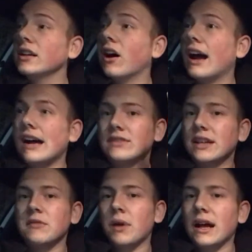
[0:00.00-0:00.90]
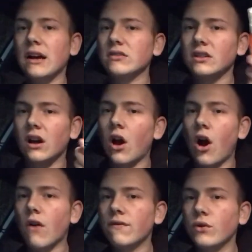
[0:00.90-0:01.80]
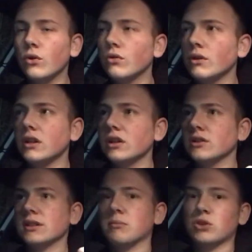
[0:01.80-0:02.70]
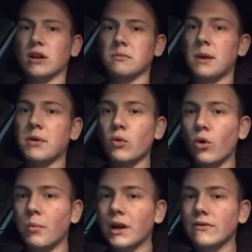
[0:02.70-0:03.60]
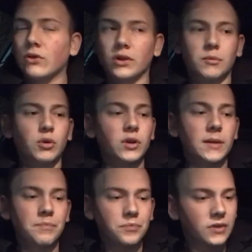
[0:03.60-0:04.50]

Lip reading: Like I have to leave my house at like 3:30, sometimes maybe 4:15 in the morning.